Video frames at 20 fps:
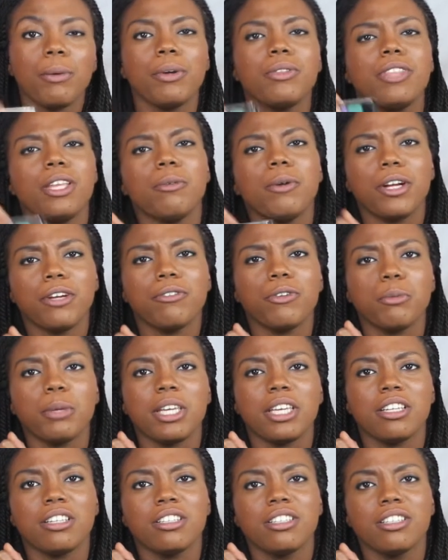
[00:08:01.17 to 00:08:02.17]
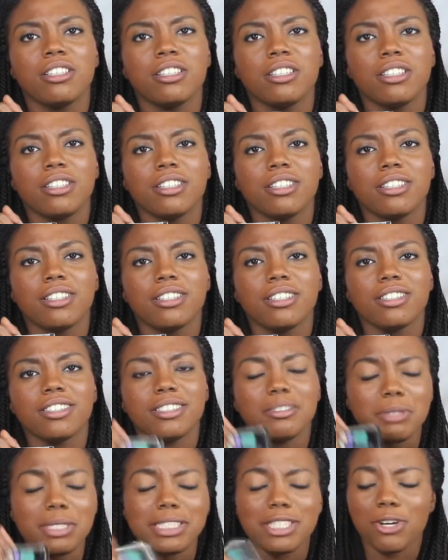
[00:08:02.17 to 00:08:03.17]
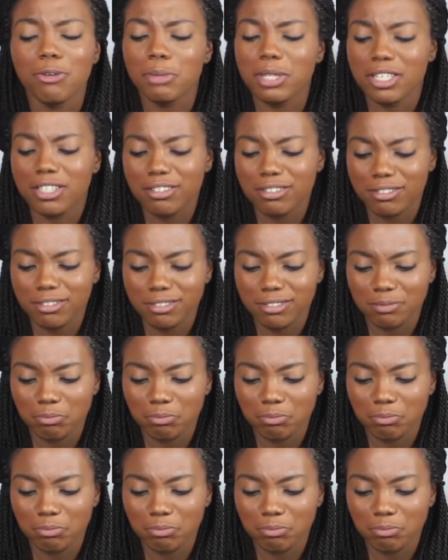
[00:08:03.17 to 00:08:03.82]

Why won't they work for me? Just won't tell me.